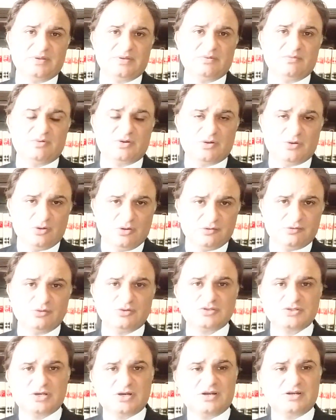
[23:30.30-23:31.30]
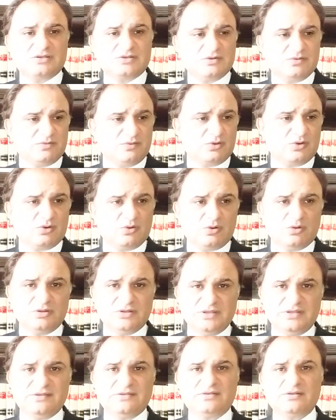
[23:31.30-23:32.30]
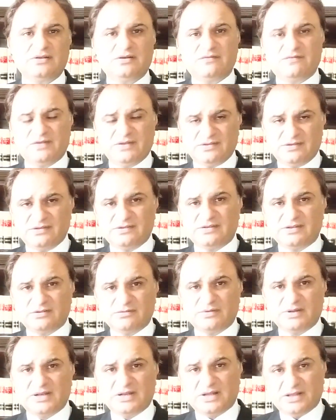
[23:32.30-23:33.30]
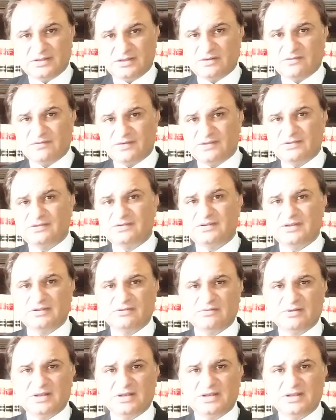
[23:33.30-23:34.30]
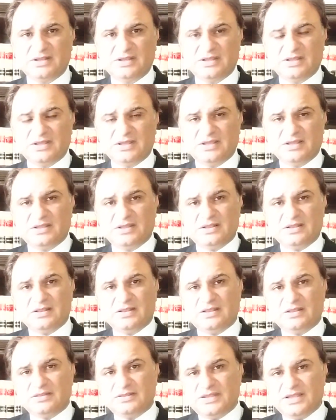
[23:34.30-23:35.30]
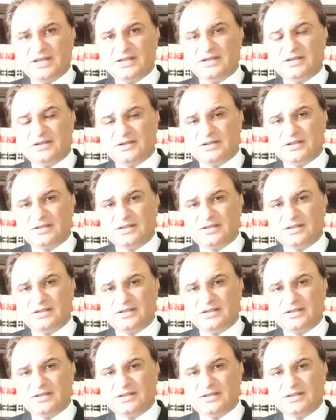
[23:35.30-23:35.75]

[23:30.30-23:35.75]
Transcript: were also charged for all these offenses as well, other offenses as well. Then